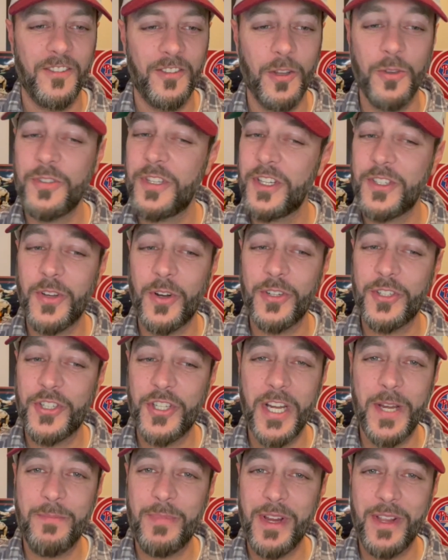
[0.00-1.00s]
Those things aren't
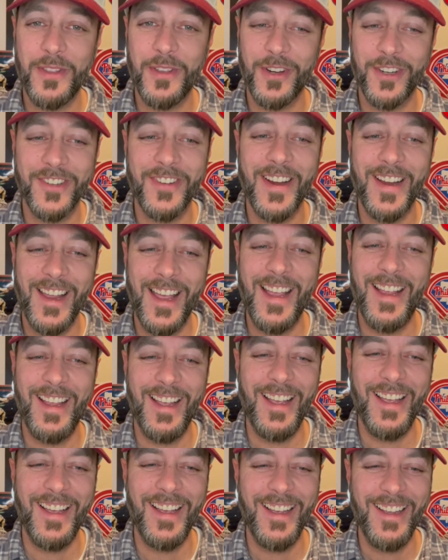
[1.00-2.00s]
cheap either,
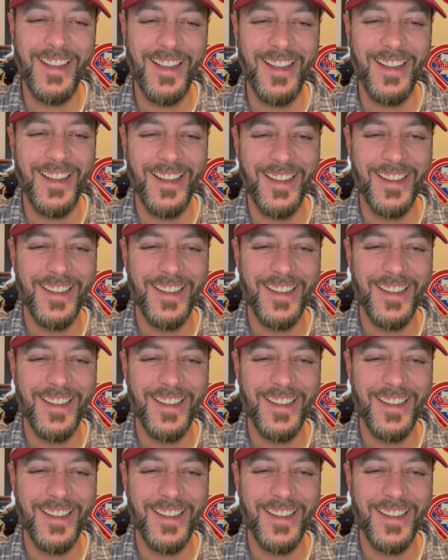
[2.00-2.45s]
right?